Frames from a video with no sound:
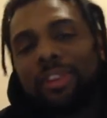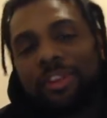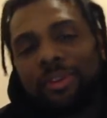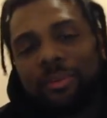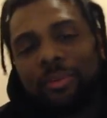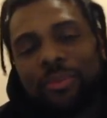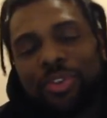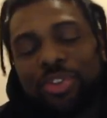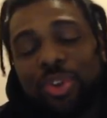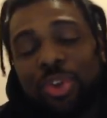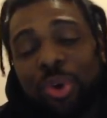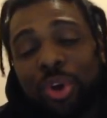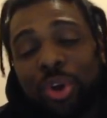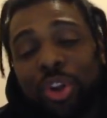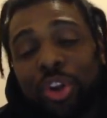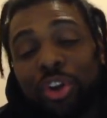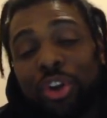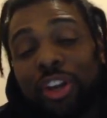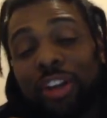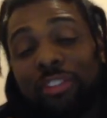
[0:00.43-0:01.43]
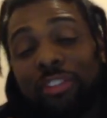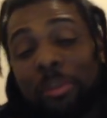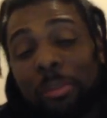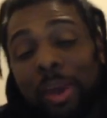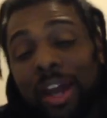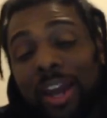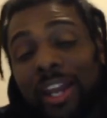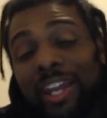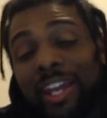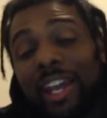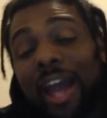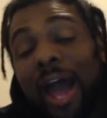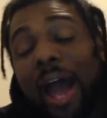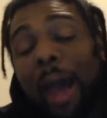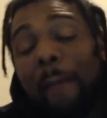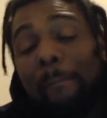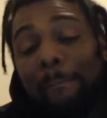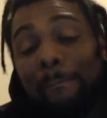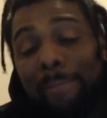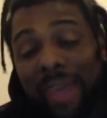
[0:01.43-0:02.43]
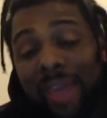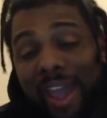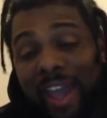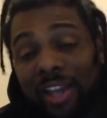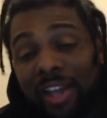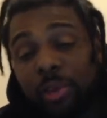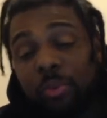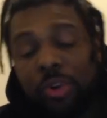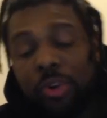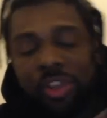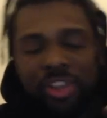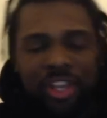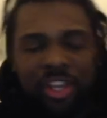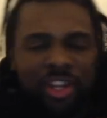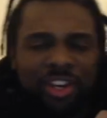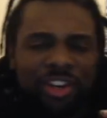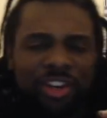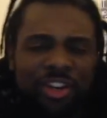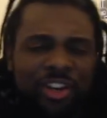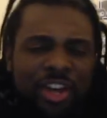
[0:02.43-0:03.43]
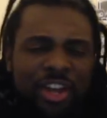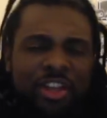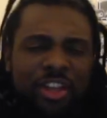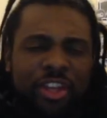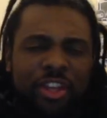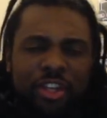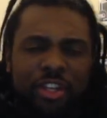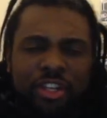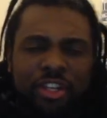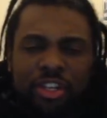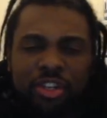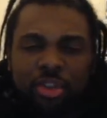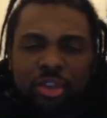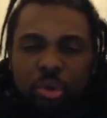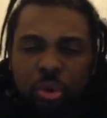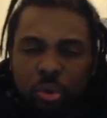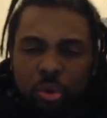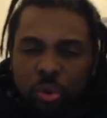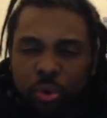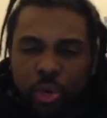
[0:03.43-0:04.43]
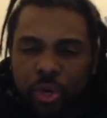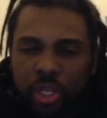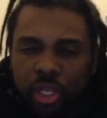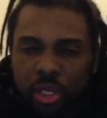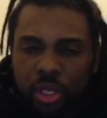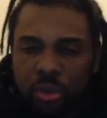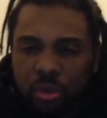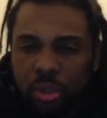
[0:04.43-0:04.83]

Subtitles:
What's going on, everybody? I'm back with another tutorial.